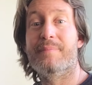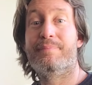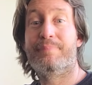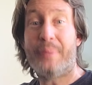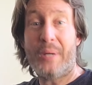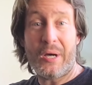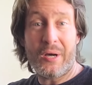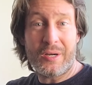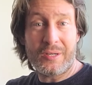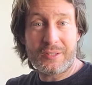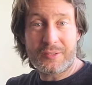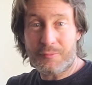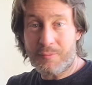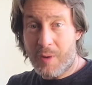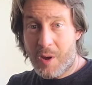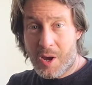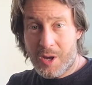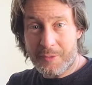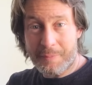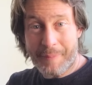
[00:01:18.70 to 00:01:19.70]
punk
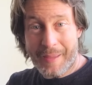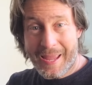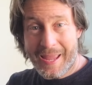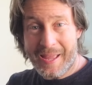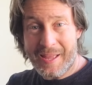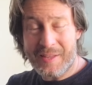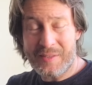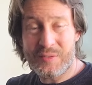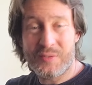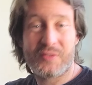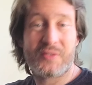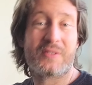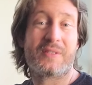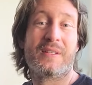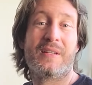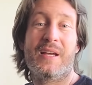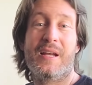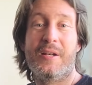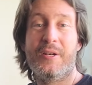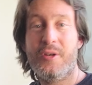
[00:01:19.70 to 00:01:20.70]
rock bands,
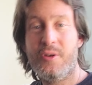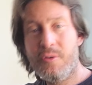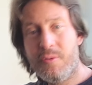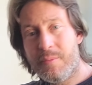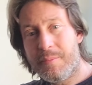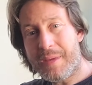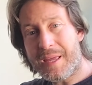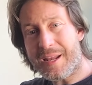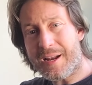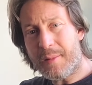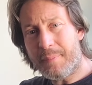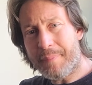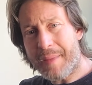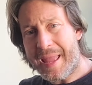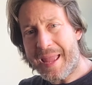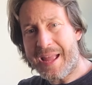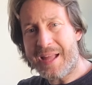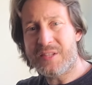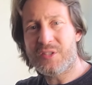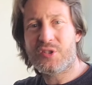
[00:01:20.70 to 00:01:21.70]
nu metal
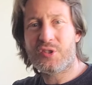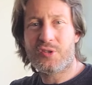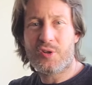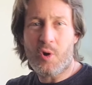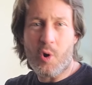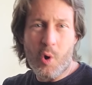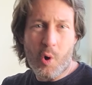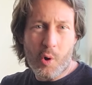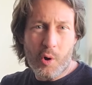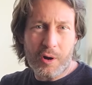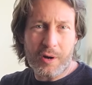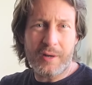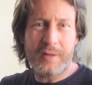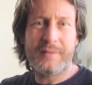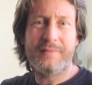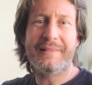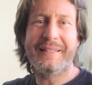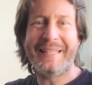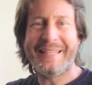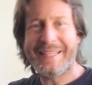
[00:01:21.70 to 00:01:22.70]
bands,
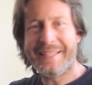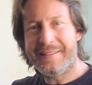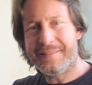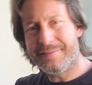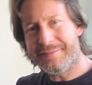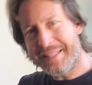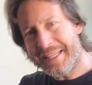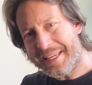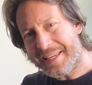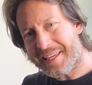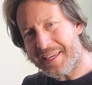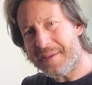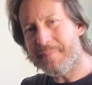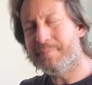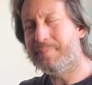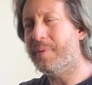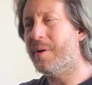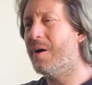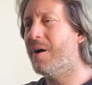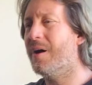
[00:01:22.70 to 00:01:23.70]
Korn,
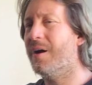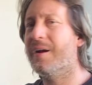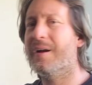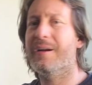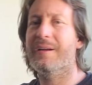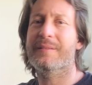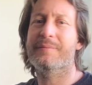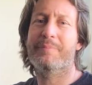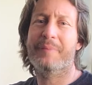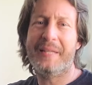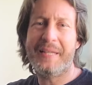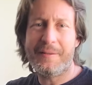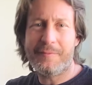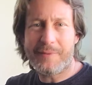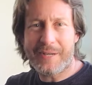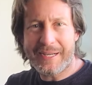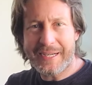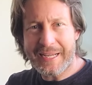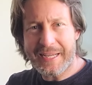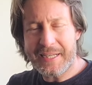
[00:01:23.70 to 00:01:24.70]
Linkin Park,
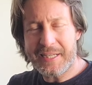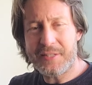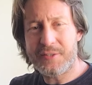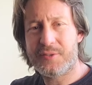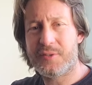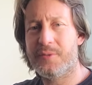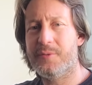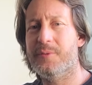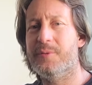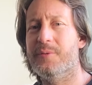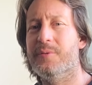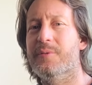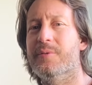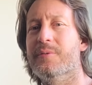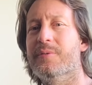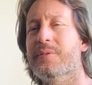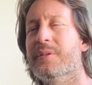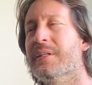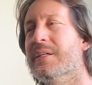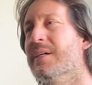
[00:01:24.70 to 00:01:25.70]

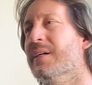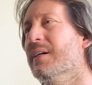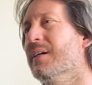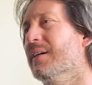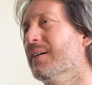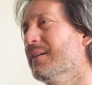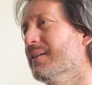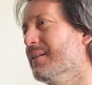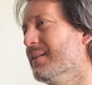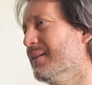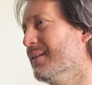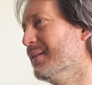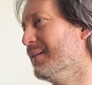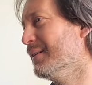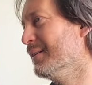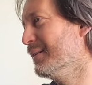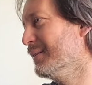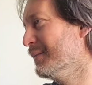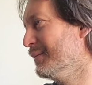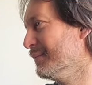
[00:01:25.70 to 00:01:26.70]
Blink-182,
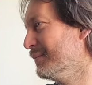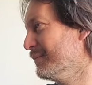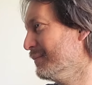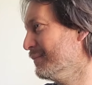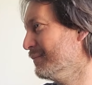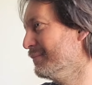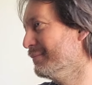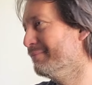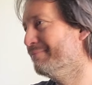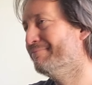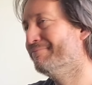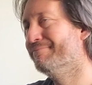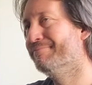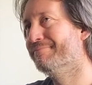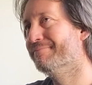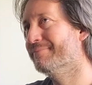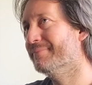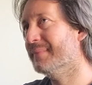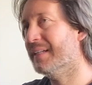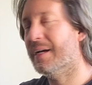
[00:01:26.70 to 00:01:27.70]

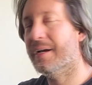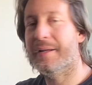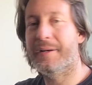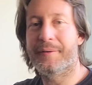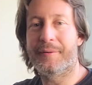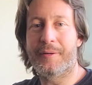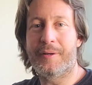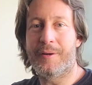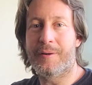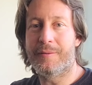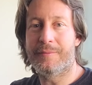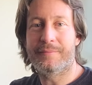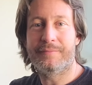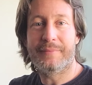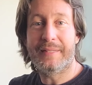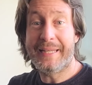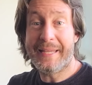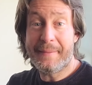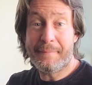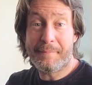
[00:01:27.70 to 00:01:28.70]
I don't know,
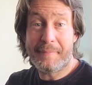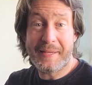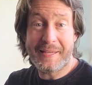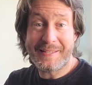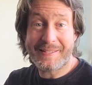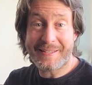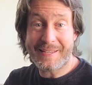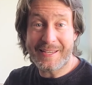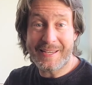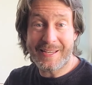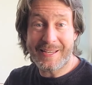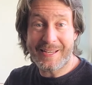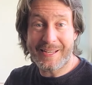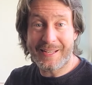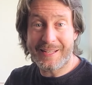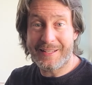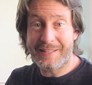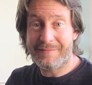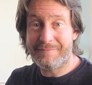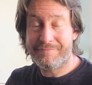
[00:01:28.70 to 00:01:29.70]
Limp
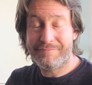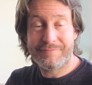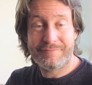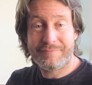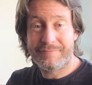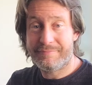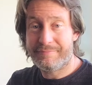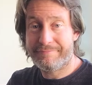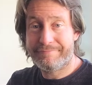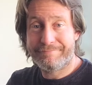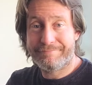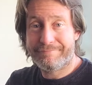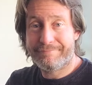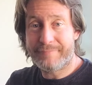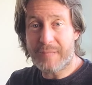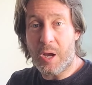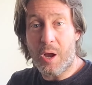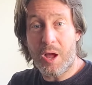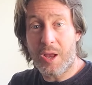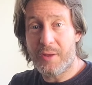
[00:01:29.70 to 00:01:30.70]
Bizkit,
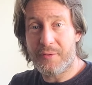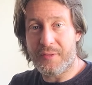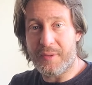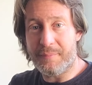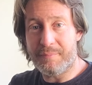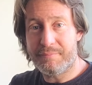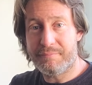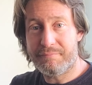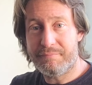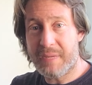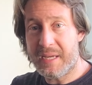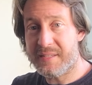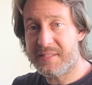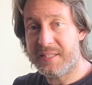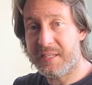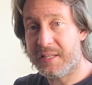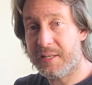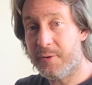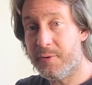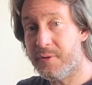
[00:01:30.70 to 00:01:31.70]
all of them
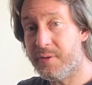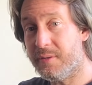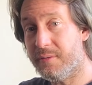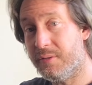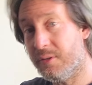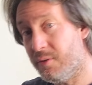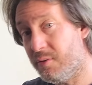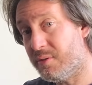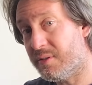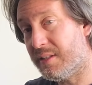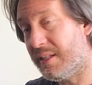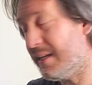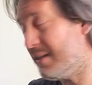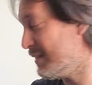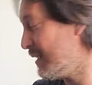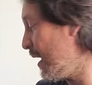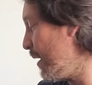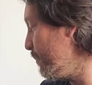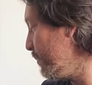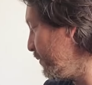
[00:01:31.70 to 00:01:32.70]
basically use this
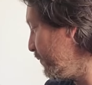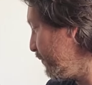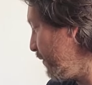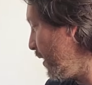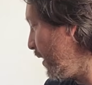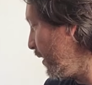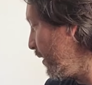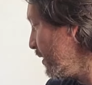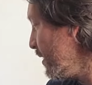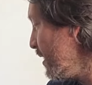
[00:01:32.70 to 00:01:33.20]
amplifier.